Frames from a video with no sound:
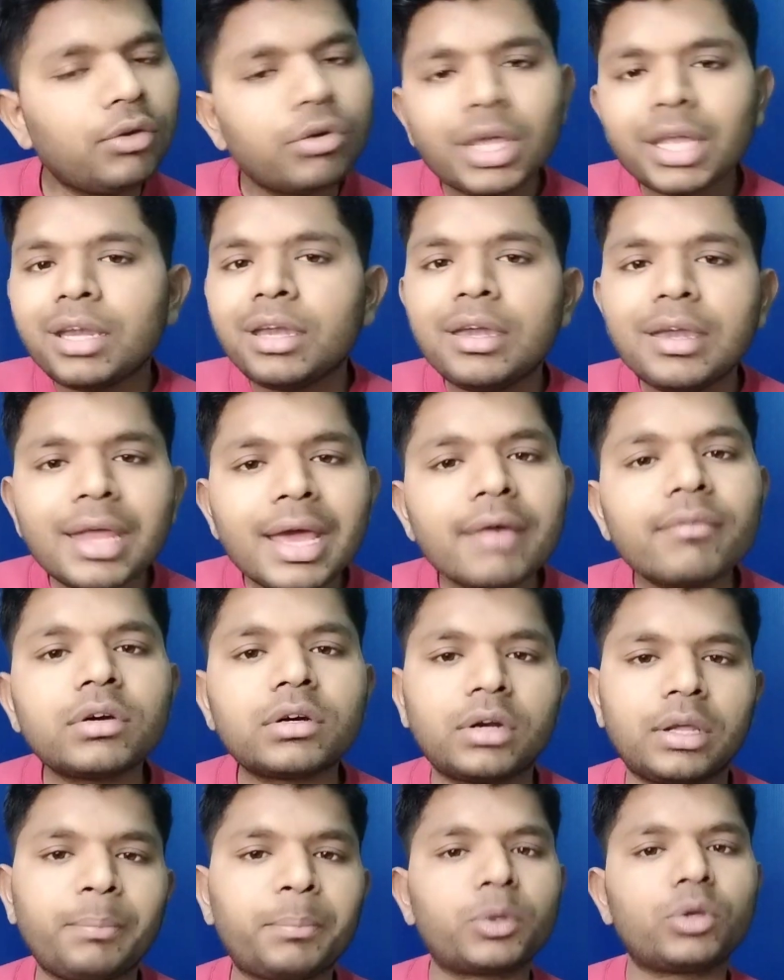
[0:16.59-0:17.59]
can never
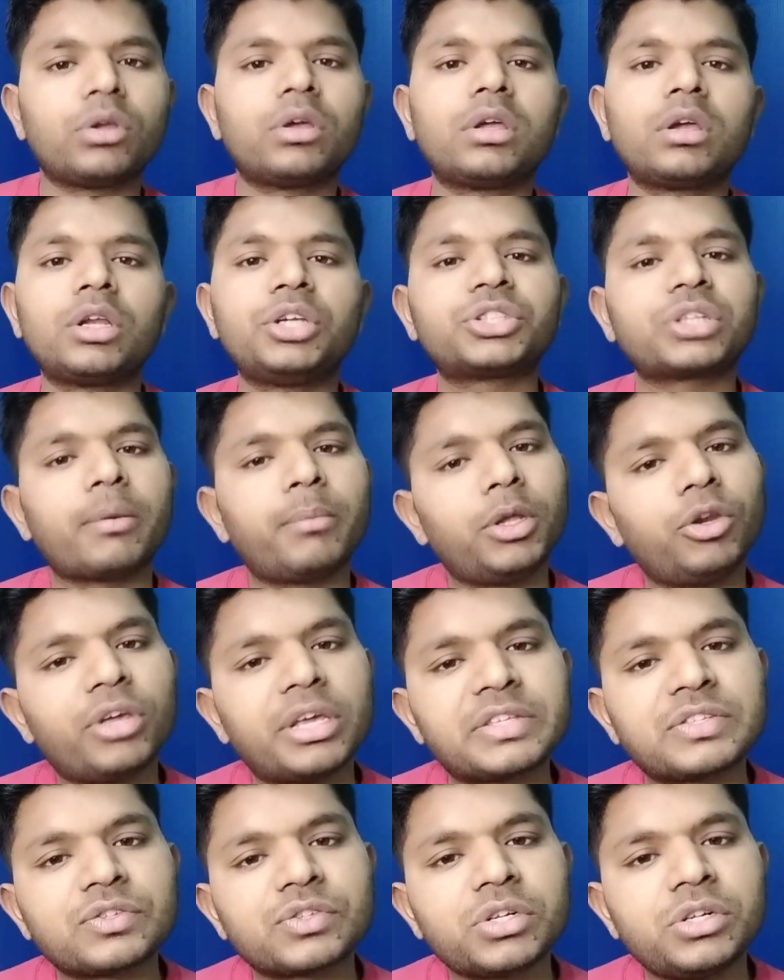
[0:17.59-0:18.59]
improve your English
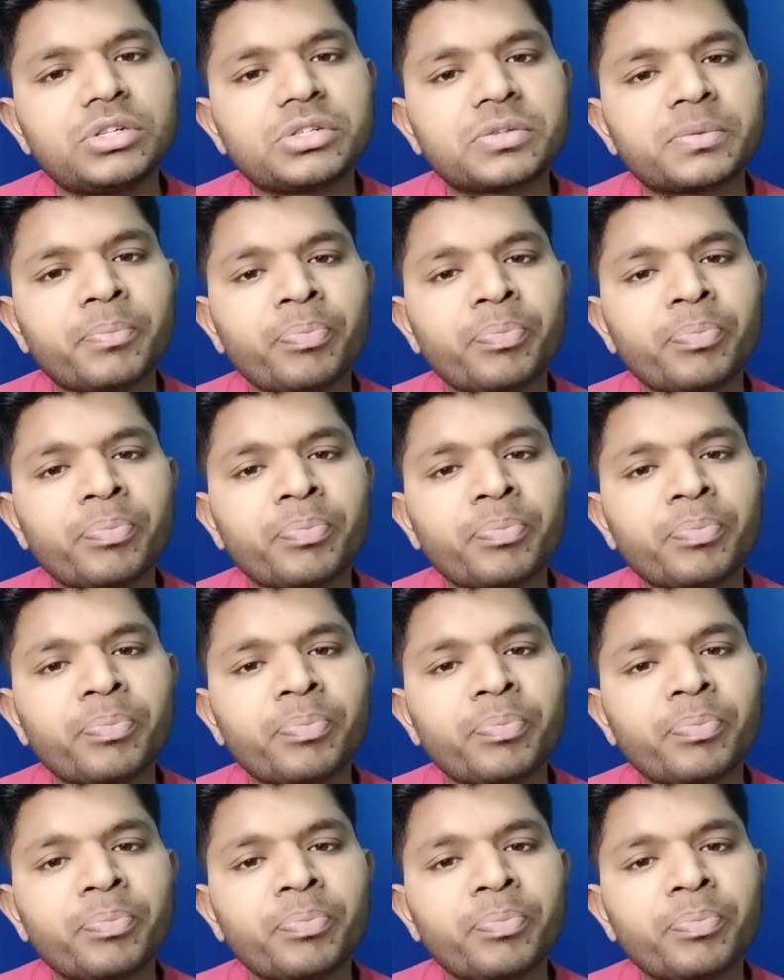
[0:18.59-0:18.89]
communication skills.